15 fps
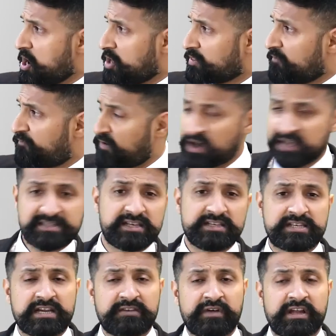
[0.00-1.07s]
The first
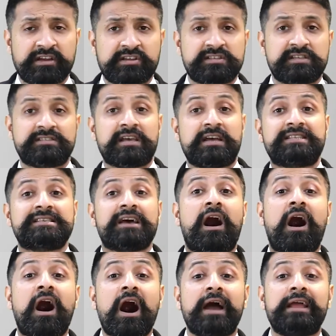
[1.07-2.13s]
disadvantage is it's
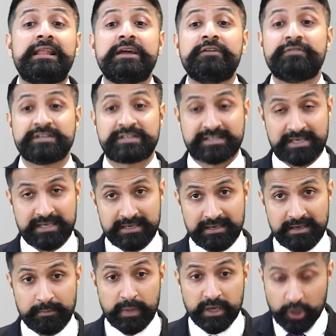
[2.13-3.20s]
highly
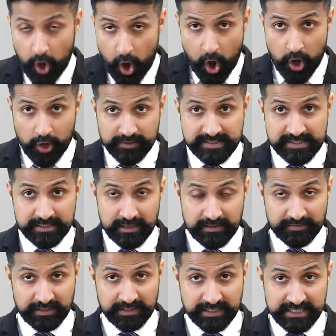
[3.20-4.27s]
risky because
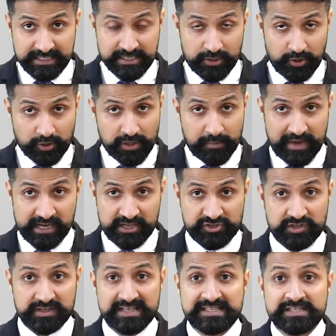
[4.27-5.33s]
the leader or the
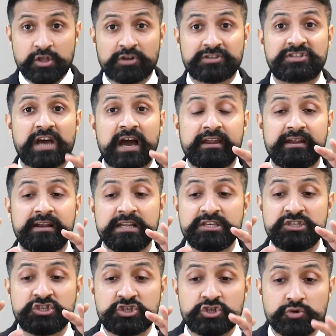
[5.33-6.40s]
manager is not directly
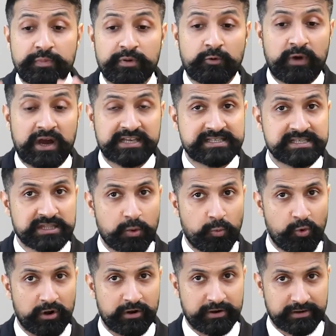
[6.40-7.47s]
supervising the
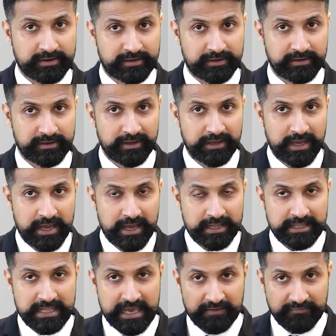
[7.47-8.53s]
work.
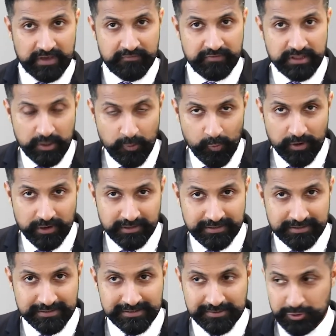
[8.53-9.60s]
They have given the
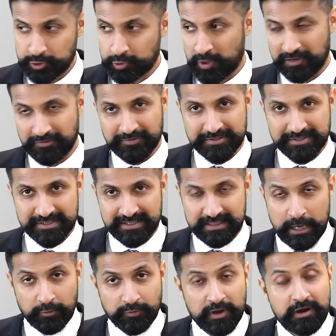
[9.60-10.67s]
work to others.
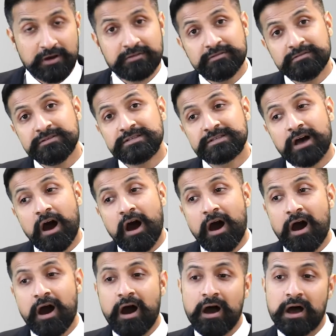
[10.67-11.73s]
Now the others
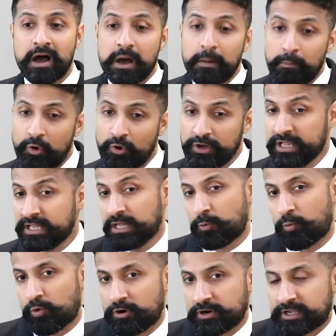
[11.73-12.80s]
are molding the
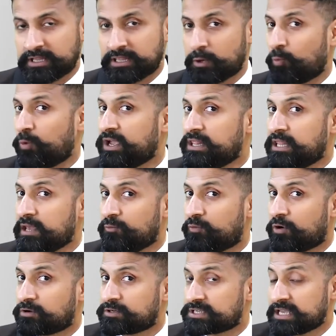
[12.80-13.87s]
work in the way they
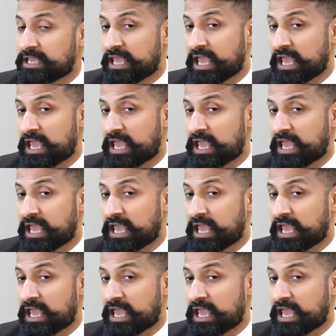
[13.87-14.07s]
want.